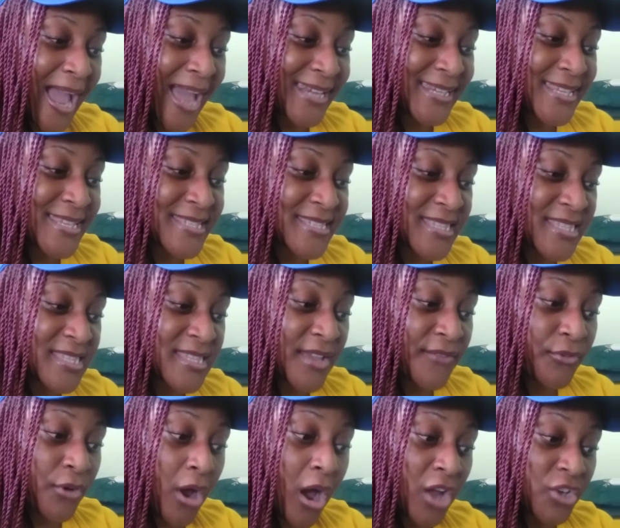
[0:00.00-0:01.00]
and he's
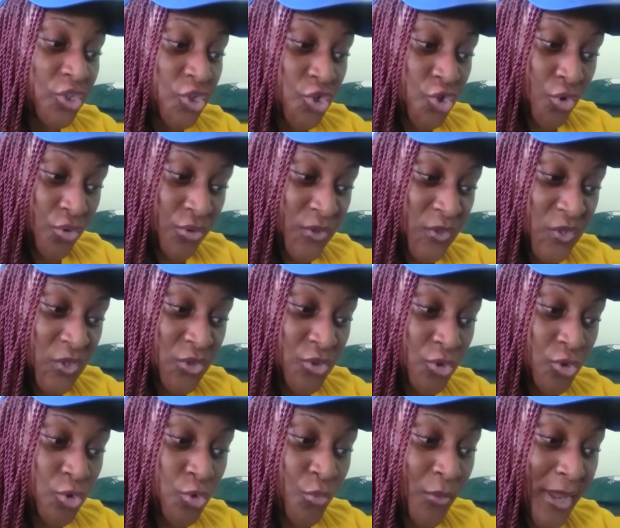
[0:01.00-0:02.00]
never
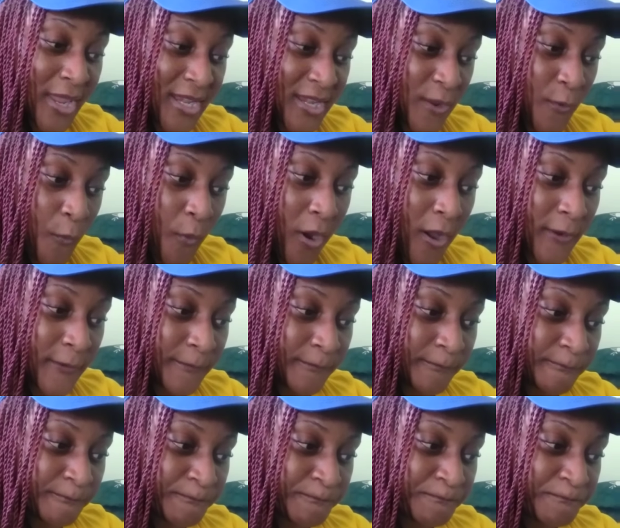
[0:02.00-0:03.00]
unjust to
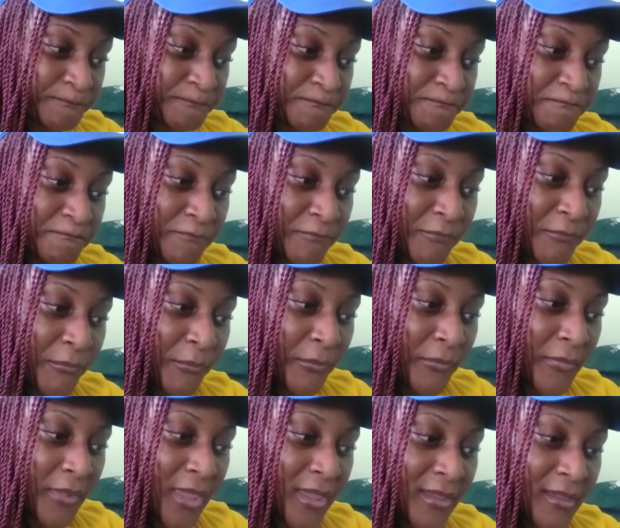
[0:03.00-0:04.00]
anyone.
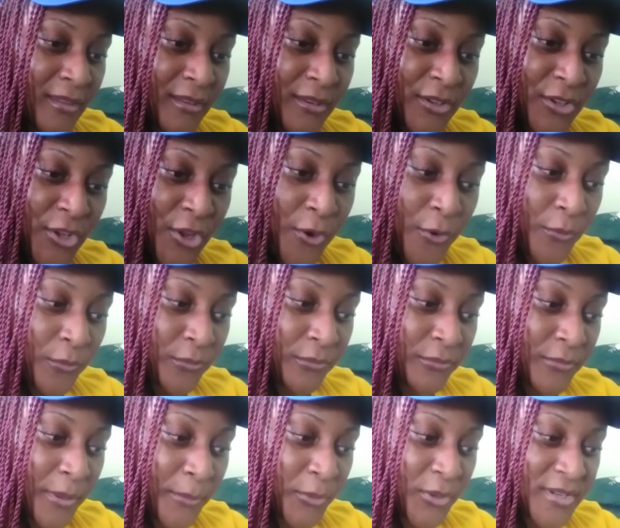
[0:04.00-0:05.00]

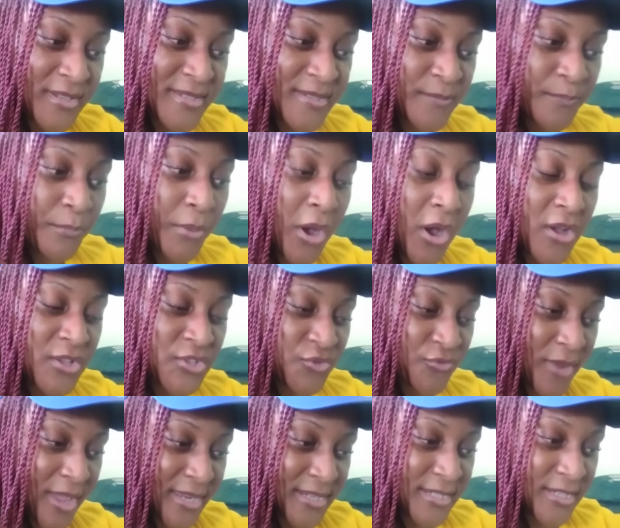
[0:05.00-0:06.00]
No, I'm going to
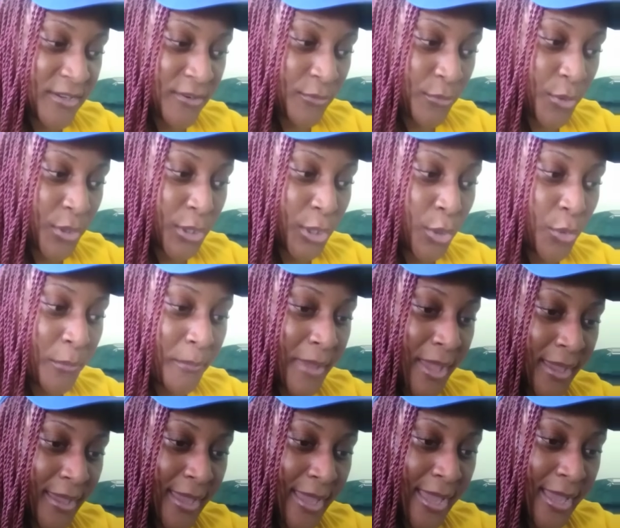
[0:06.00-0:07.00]
pause right here. We're going to look
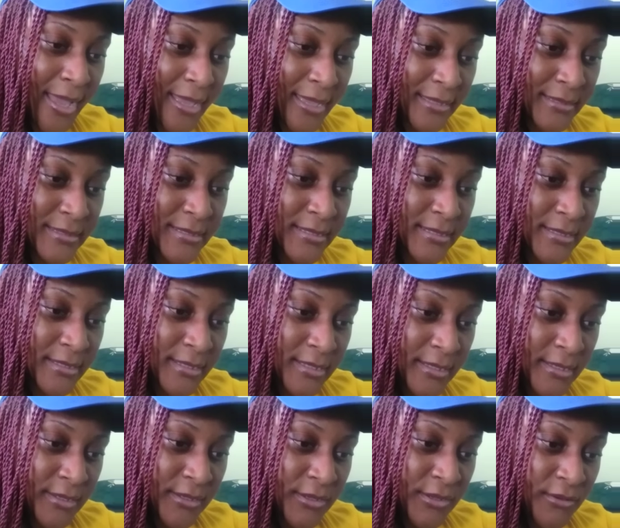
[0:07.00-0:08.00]
back at
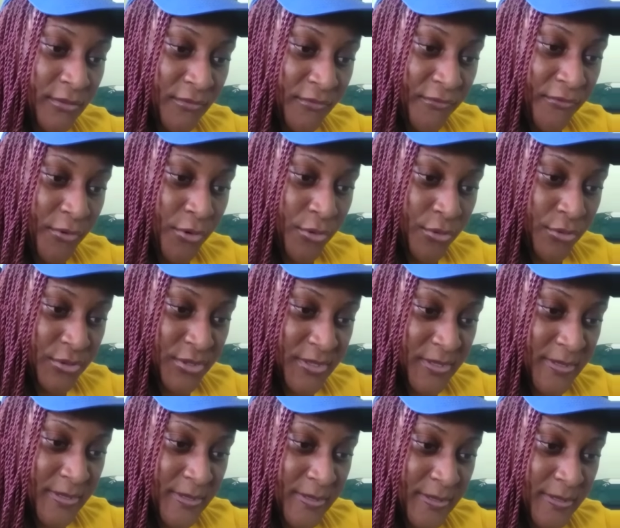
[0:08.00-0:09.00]

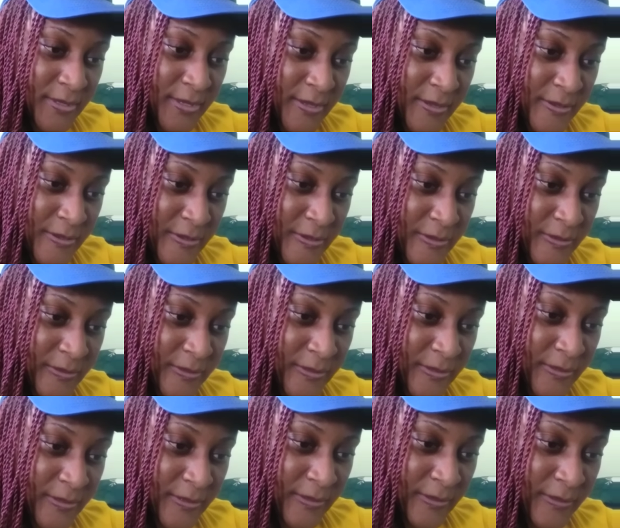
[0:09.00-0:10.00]

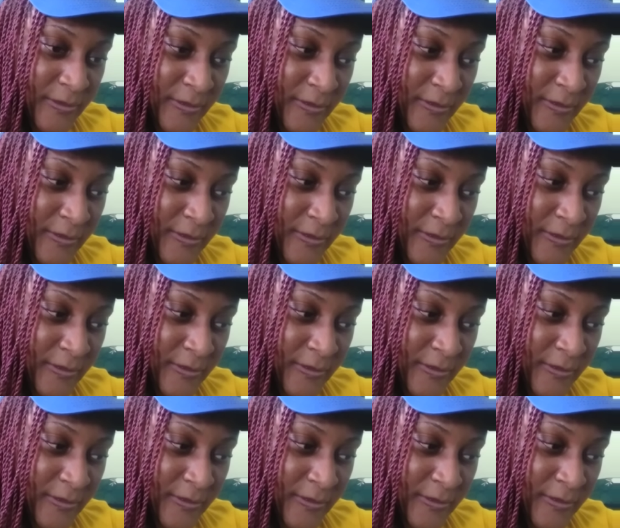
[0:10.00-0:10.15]
verses